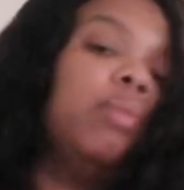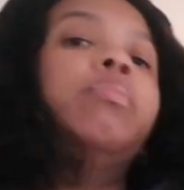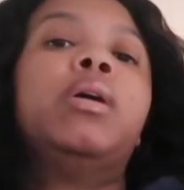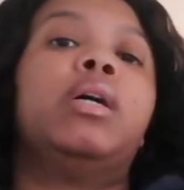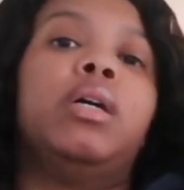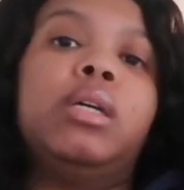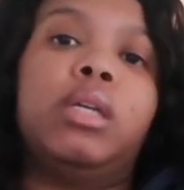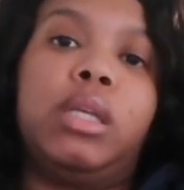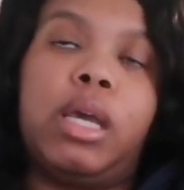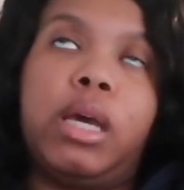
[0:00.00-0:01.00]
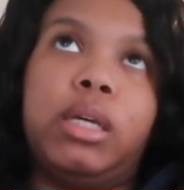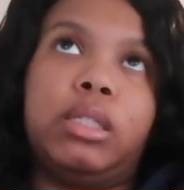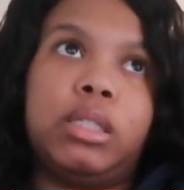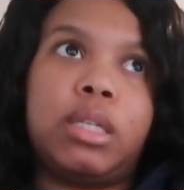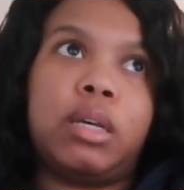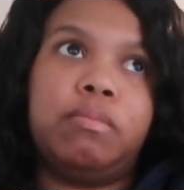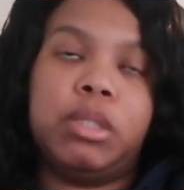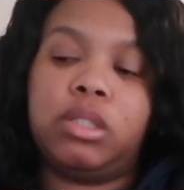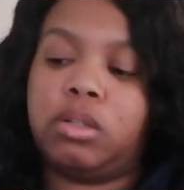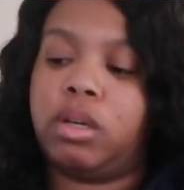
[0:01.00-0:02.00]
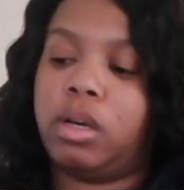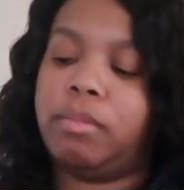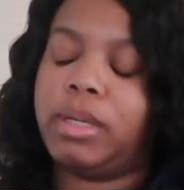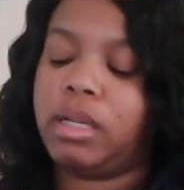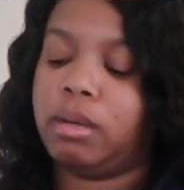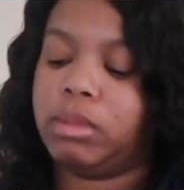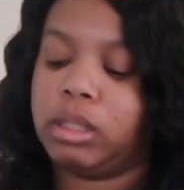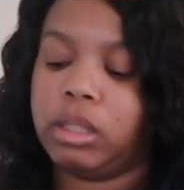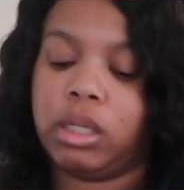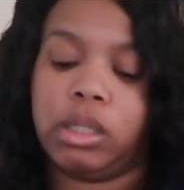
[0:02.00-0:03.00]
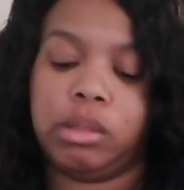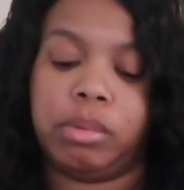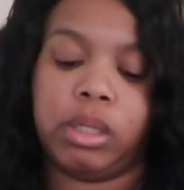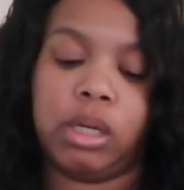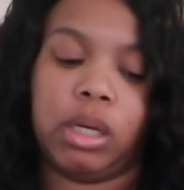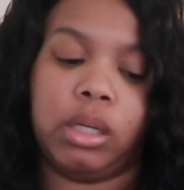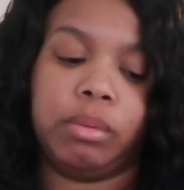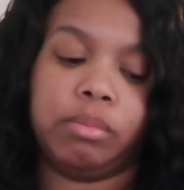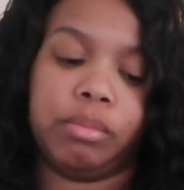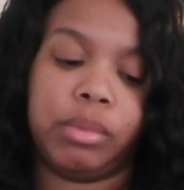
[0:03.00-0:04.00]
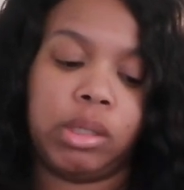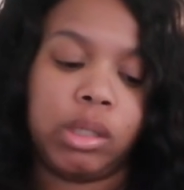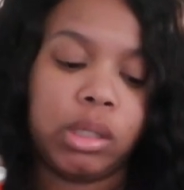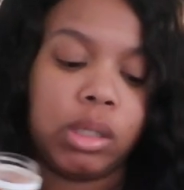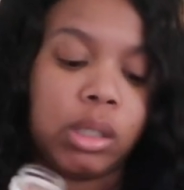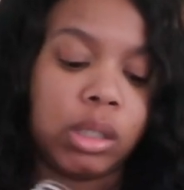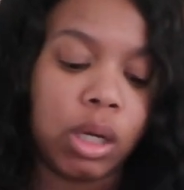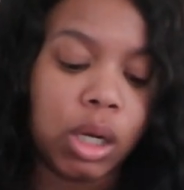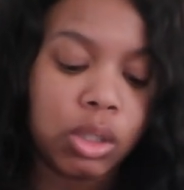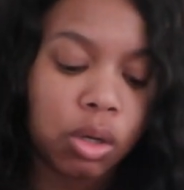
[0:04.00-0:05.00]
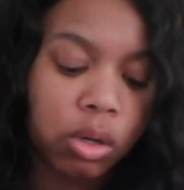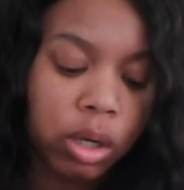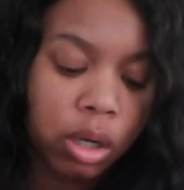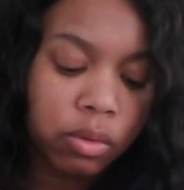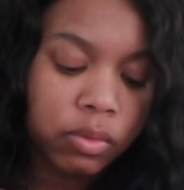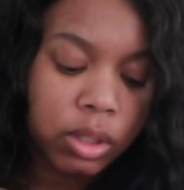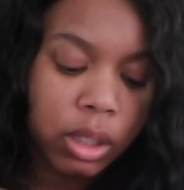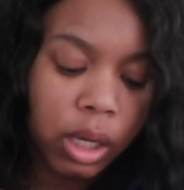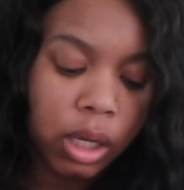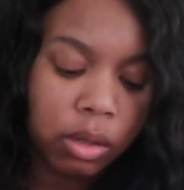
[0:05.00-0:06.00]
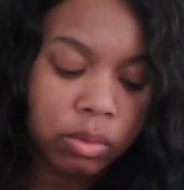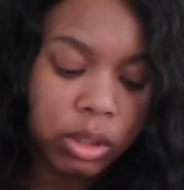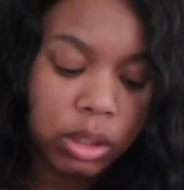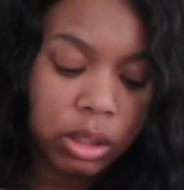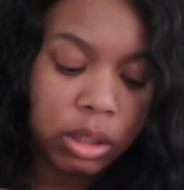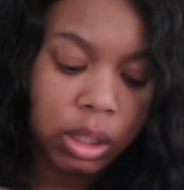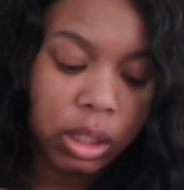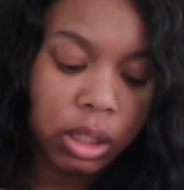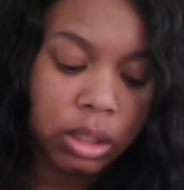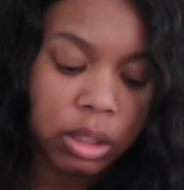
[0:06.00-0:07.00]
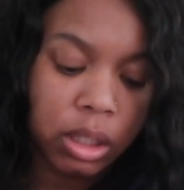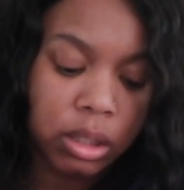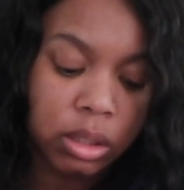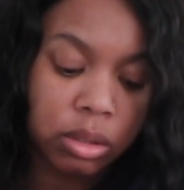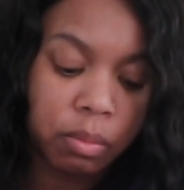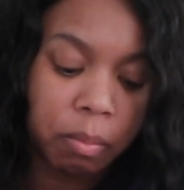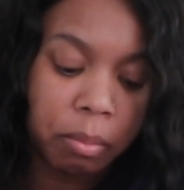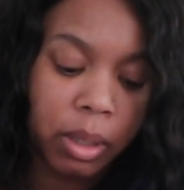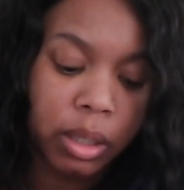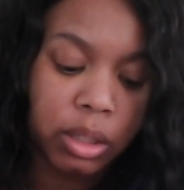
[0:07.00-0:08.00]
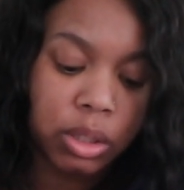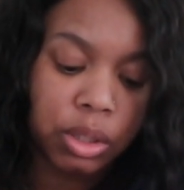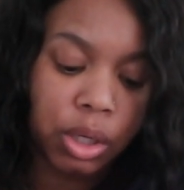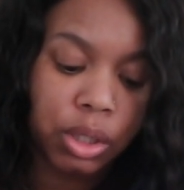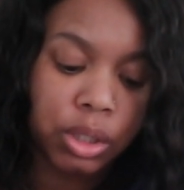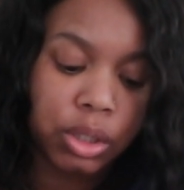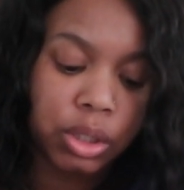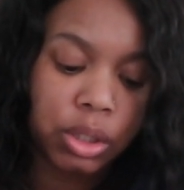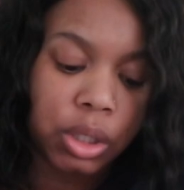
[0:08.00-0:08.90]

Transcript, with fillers: But just for mental health and not mental health, but um, adult help today, which is like I said, is MedSurg,